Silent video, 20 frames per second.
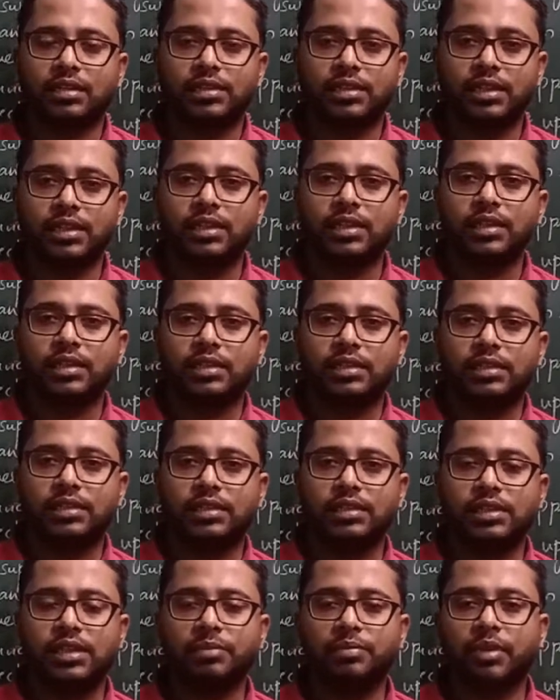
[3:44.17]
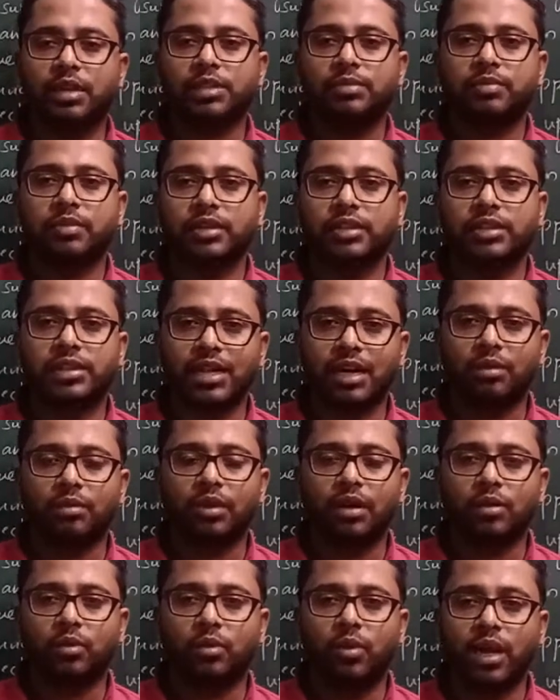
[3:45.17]
C,
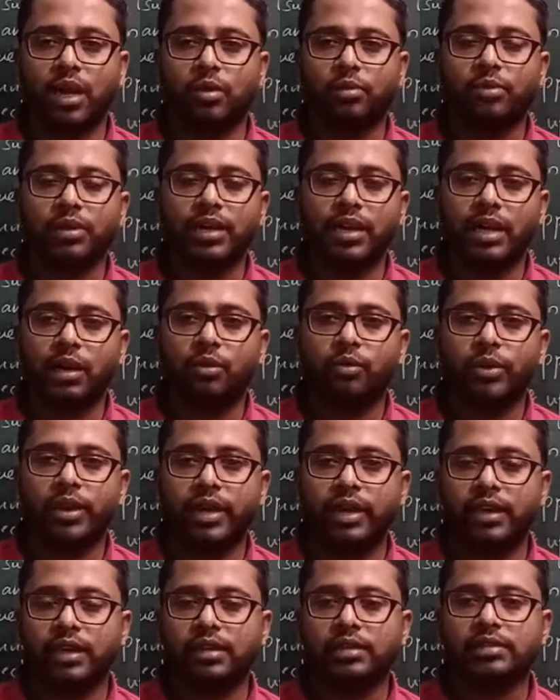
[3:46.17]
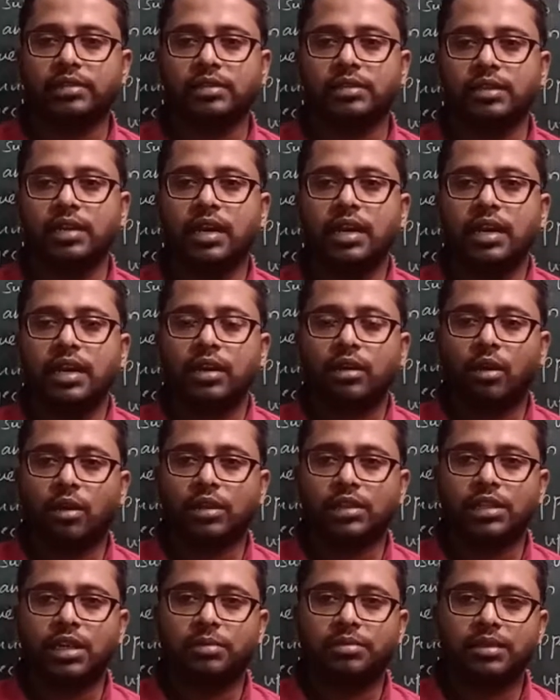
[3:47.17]
Java, where we have various
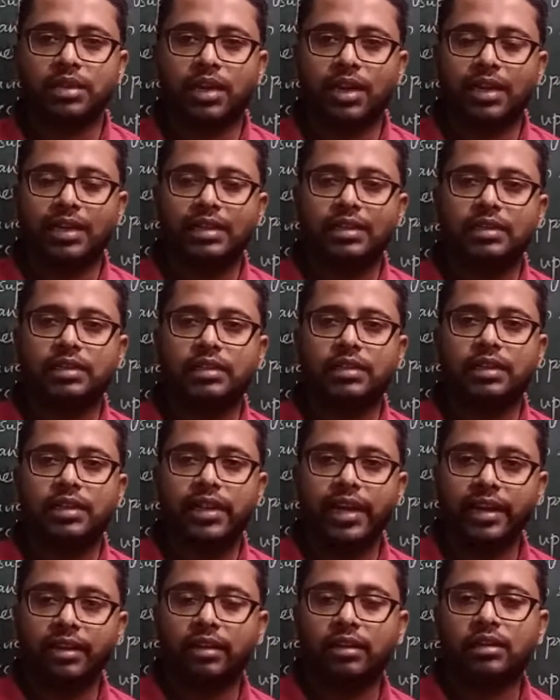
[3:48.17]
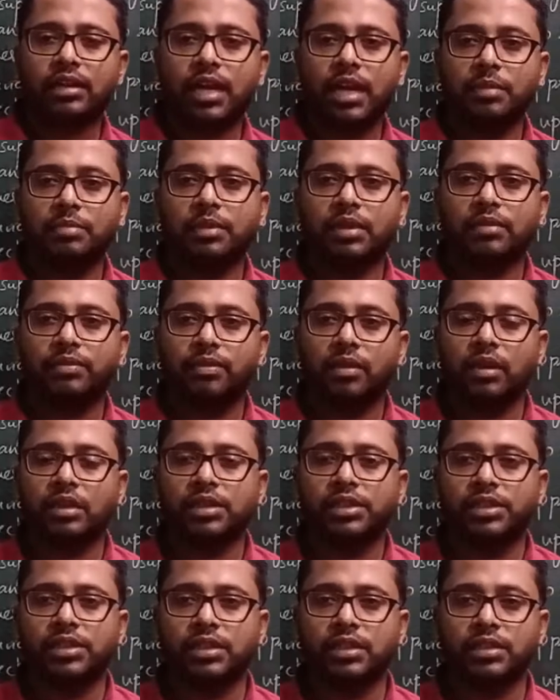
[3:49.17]
concepts like data type,
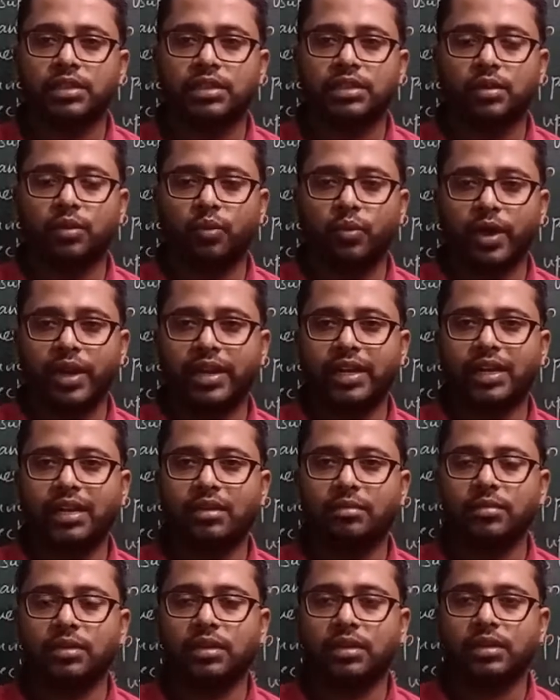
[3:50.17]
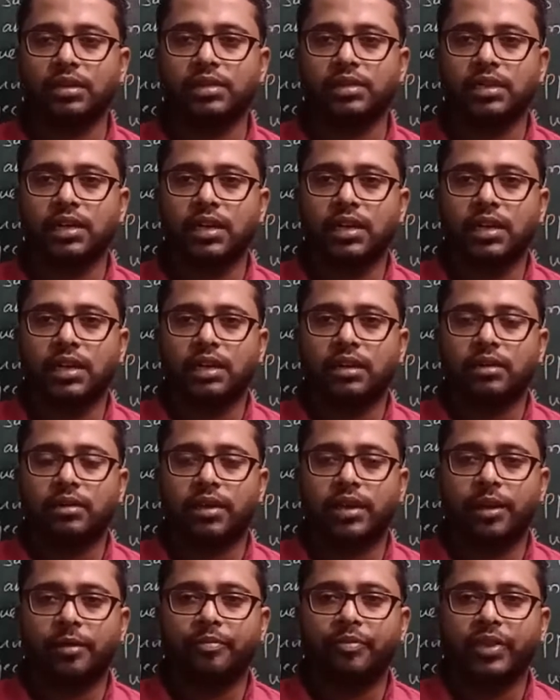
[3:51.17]
functions, variables,
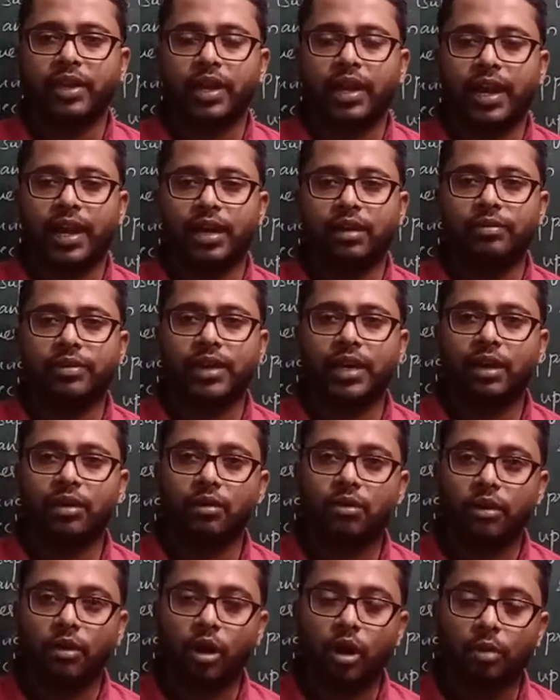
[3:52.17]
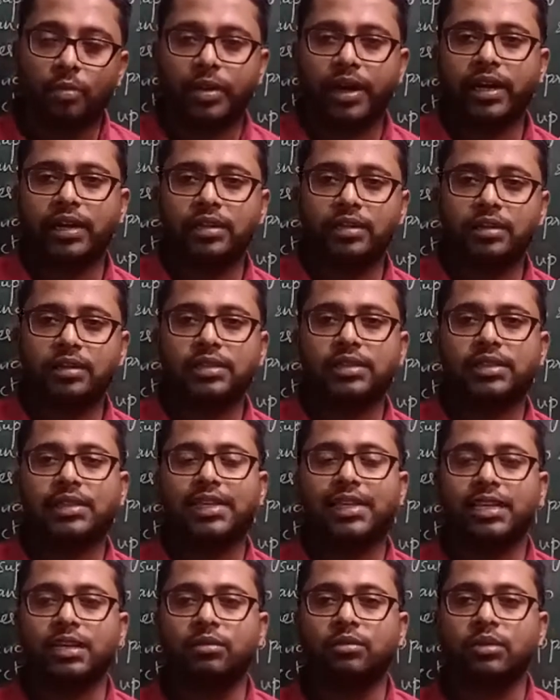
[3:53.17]
okay, and we have operators,
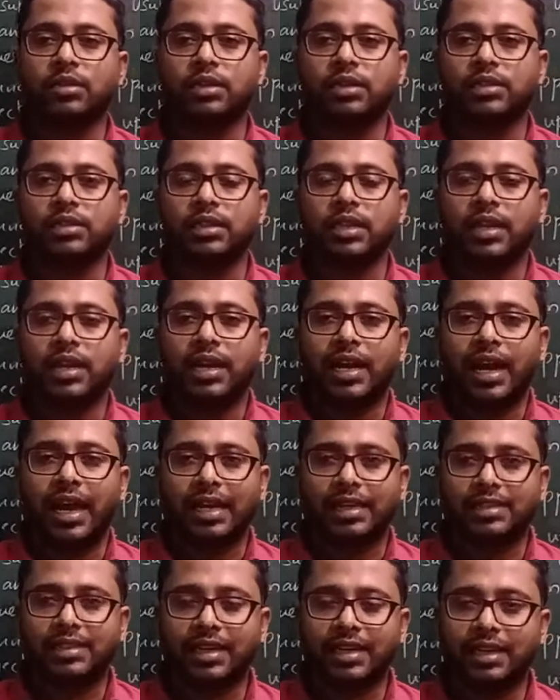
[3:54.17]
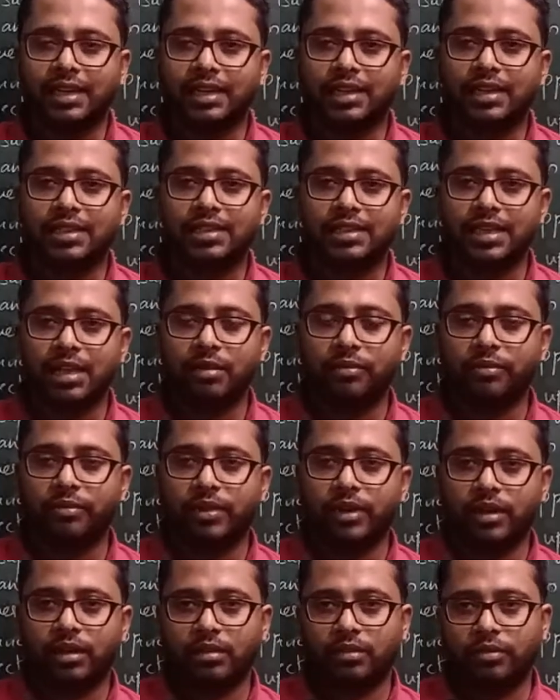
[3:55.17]
keywords. Exactly the same
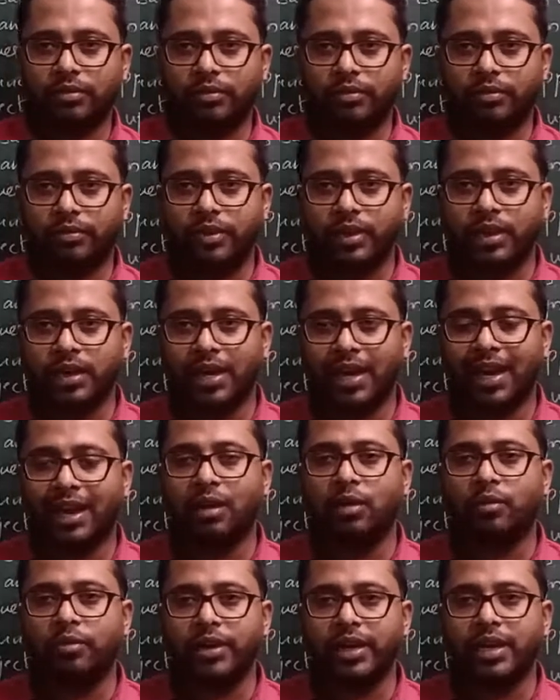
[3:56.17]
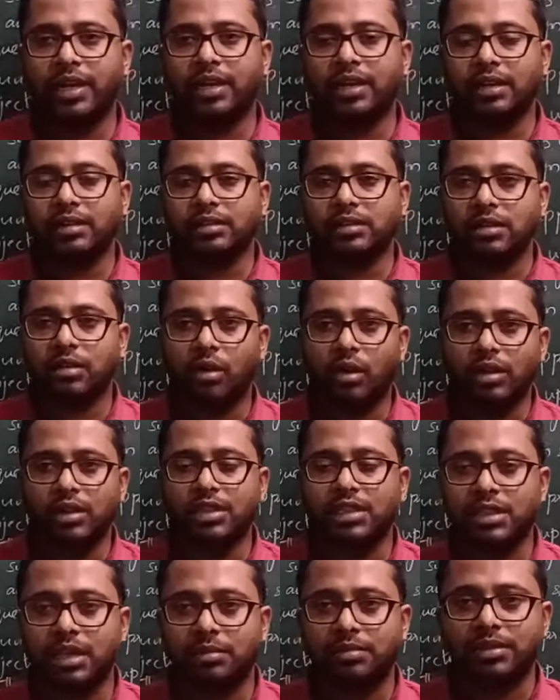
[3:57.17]
way we have various
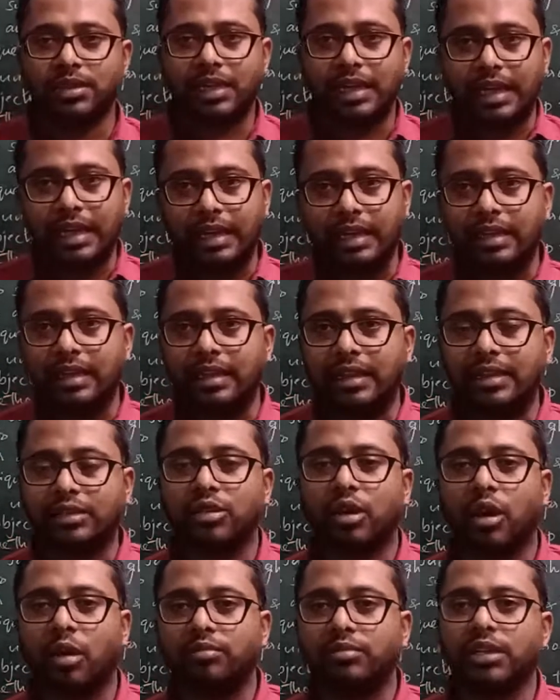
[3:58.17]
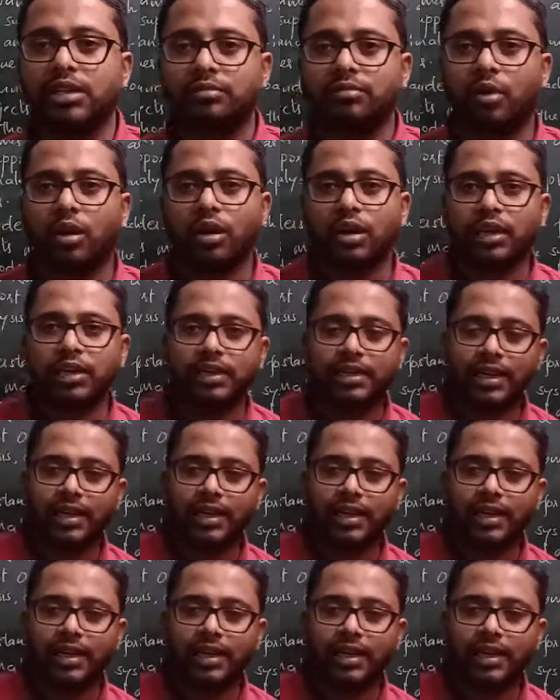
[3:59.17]
concepts in this object modeling